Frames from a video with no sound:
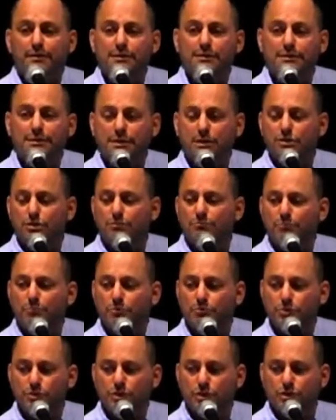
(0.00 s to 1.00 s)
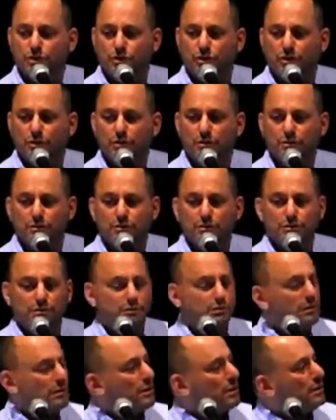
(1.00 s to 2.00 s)
decision procedure
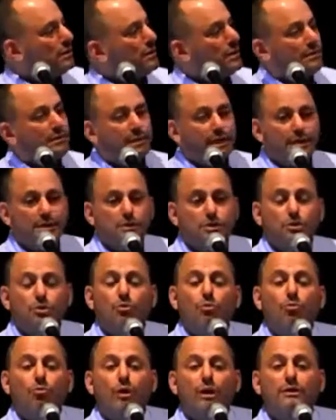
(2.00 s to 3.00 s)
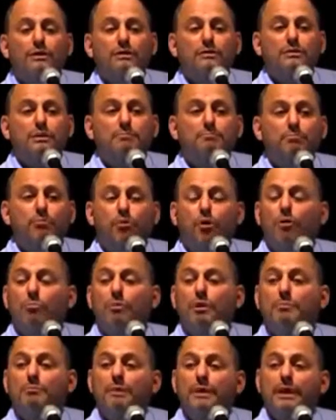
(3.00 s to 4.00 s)
that tells you whether the
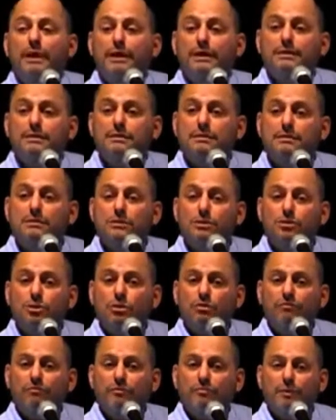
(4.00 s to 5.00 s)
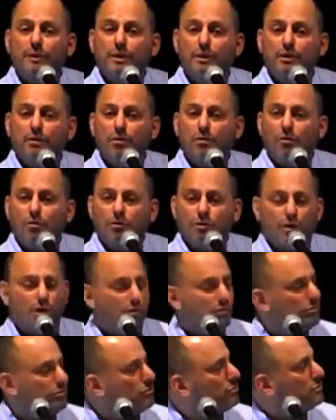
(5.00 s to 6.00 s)
problem is solvable or not.